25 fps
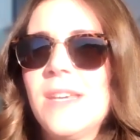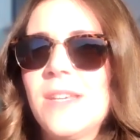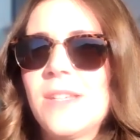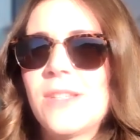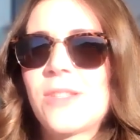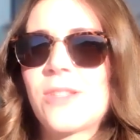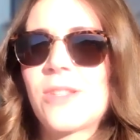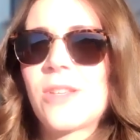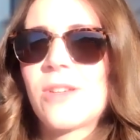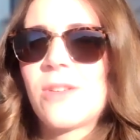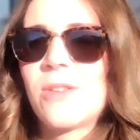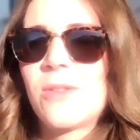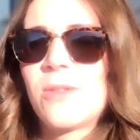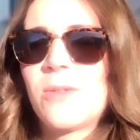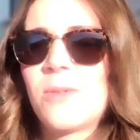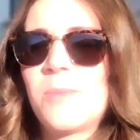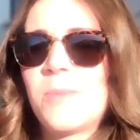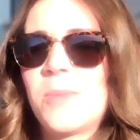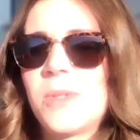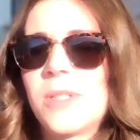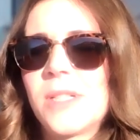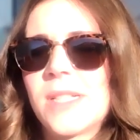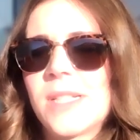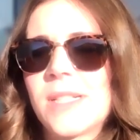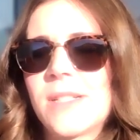So
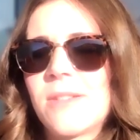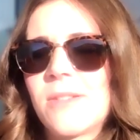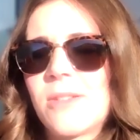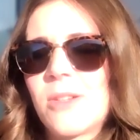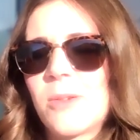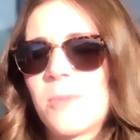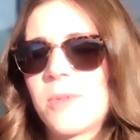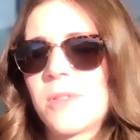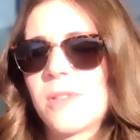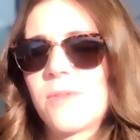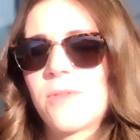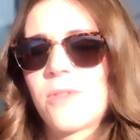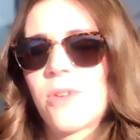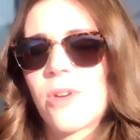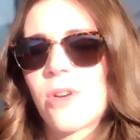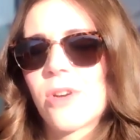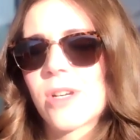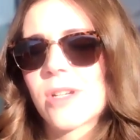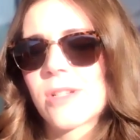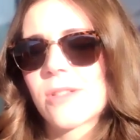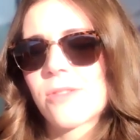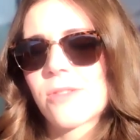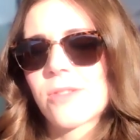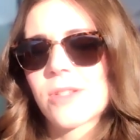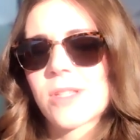pulling a couple of
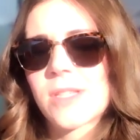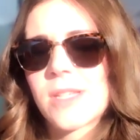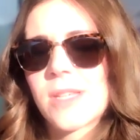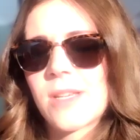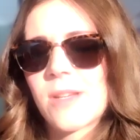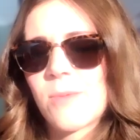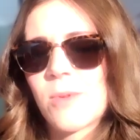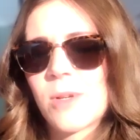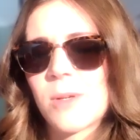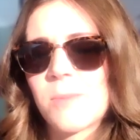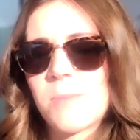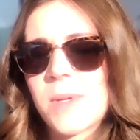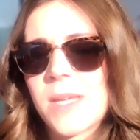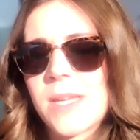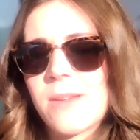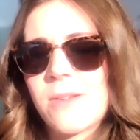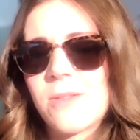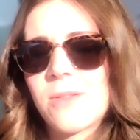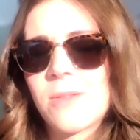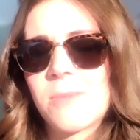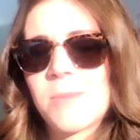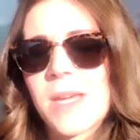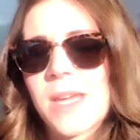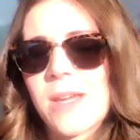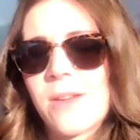cards, you're seeing what may
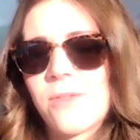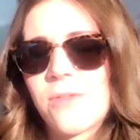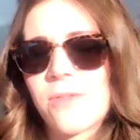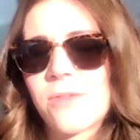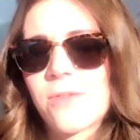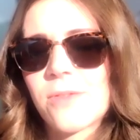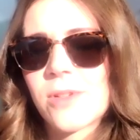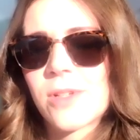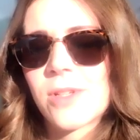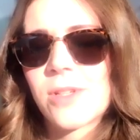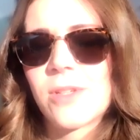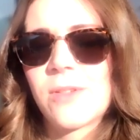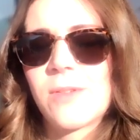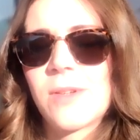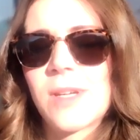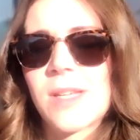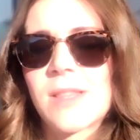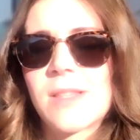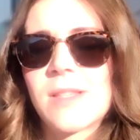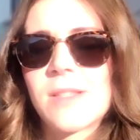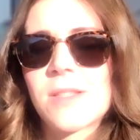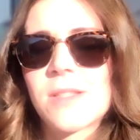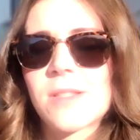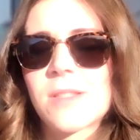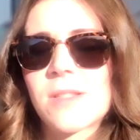come out for you at
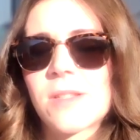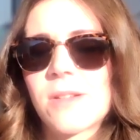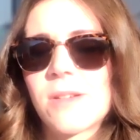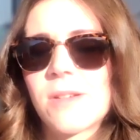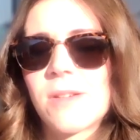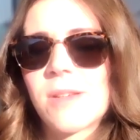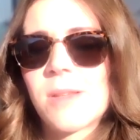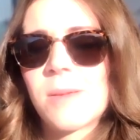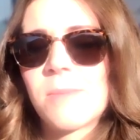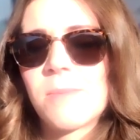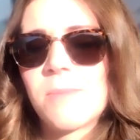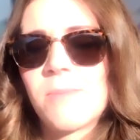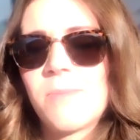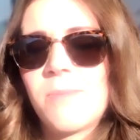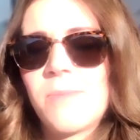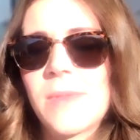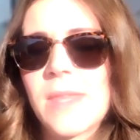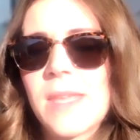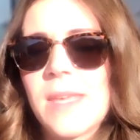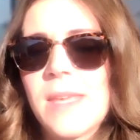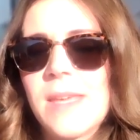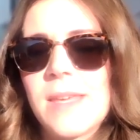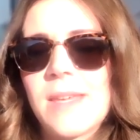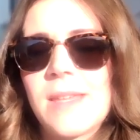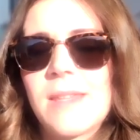this time
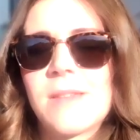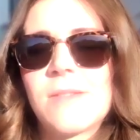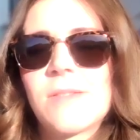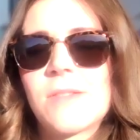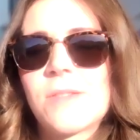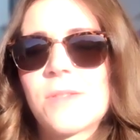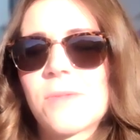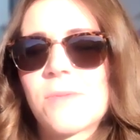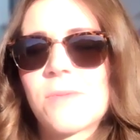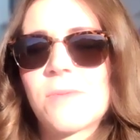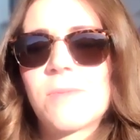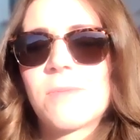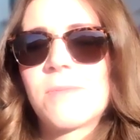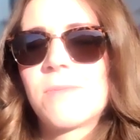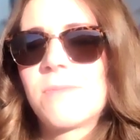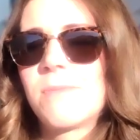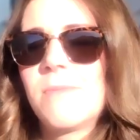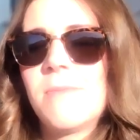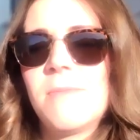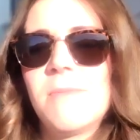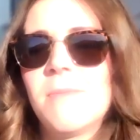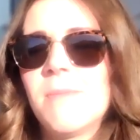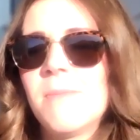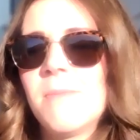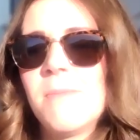in this
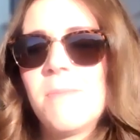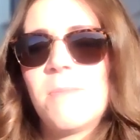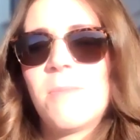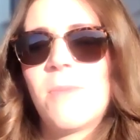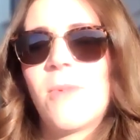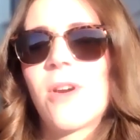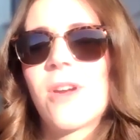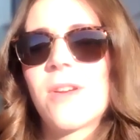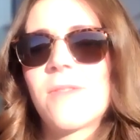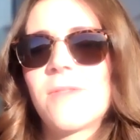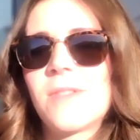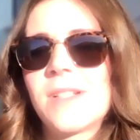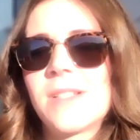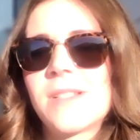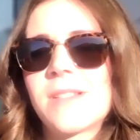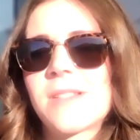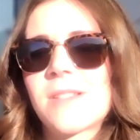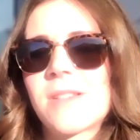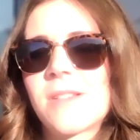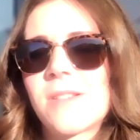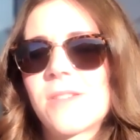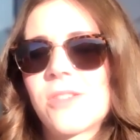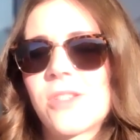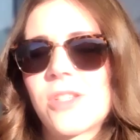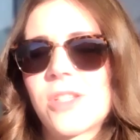marvelous
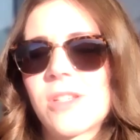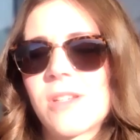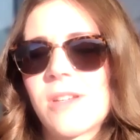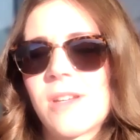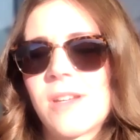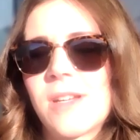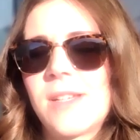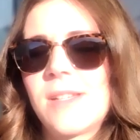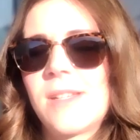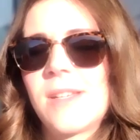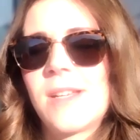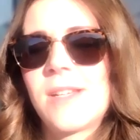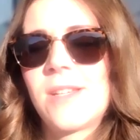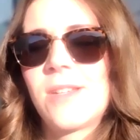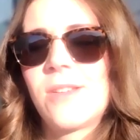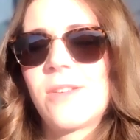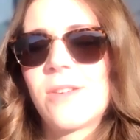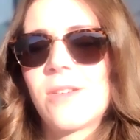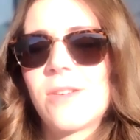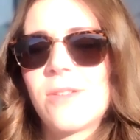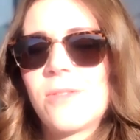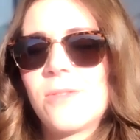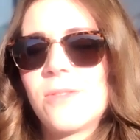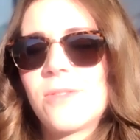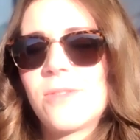sunshine. Any
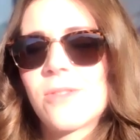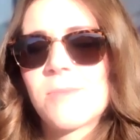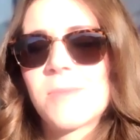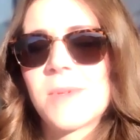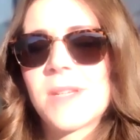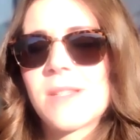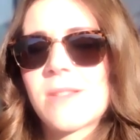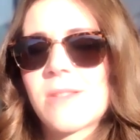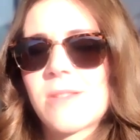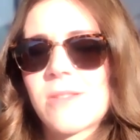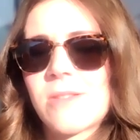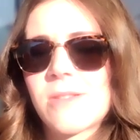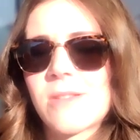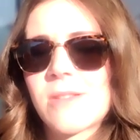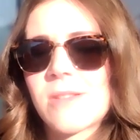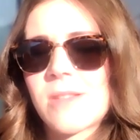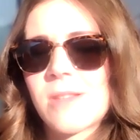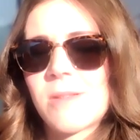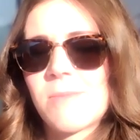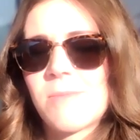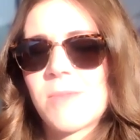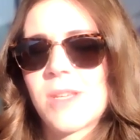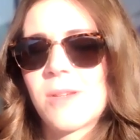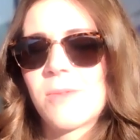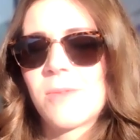codes or messages
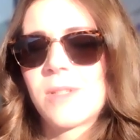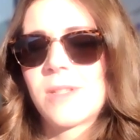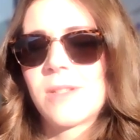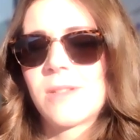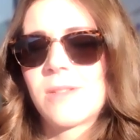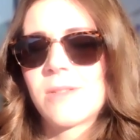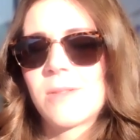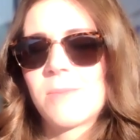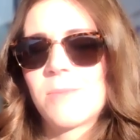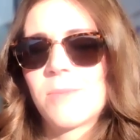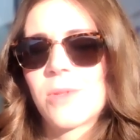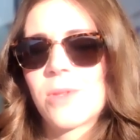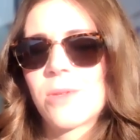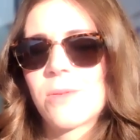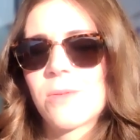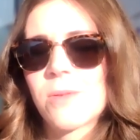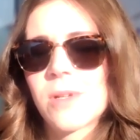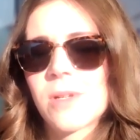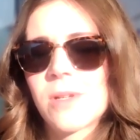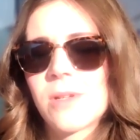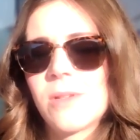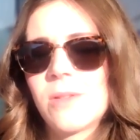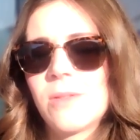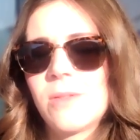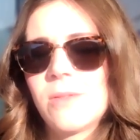that may want to come
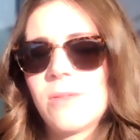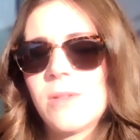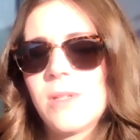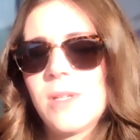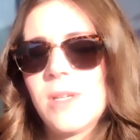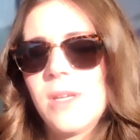through